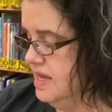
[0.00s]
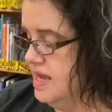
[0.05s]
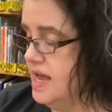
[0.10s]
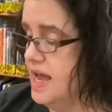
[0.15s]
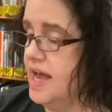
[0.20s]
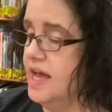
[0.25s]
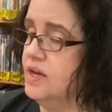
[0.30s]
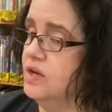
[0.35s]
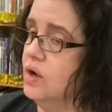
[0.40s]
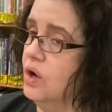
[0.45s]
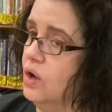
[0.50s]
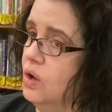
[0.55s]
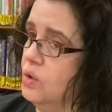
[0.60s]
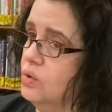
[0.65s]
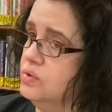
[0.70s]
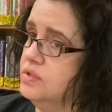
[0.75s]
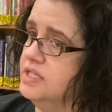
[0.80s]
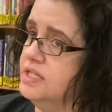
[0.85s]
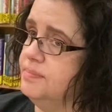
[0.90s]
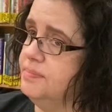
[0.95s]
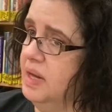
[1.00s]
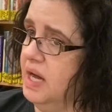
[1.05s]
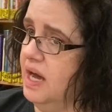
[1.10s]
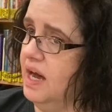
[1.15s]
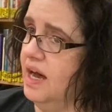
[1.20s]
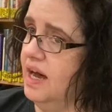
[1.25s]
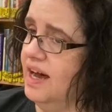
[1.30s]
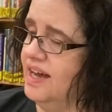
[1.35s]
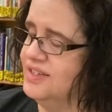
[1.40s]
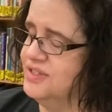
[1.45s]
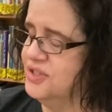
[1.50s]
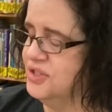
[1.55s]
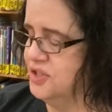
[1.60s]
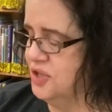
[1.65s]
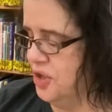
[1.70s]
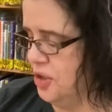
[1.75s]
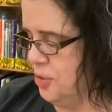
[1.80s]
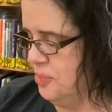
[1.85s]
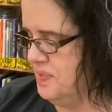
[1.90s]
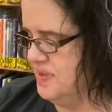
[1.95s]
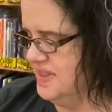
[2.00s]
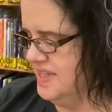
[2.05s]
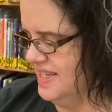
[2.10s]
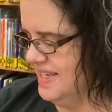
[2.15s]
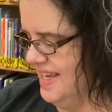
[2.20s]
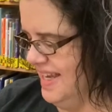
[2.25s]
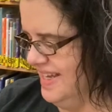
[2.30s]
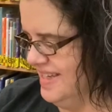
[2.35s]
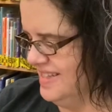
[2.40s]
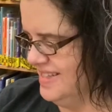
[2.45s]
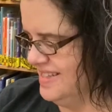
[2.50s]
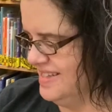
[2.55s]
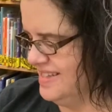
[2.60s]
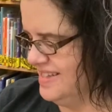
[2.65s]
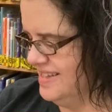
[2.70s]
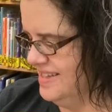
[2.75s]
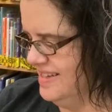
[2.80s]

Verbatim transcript: And only Pod could open the gates.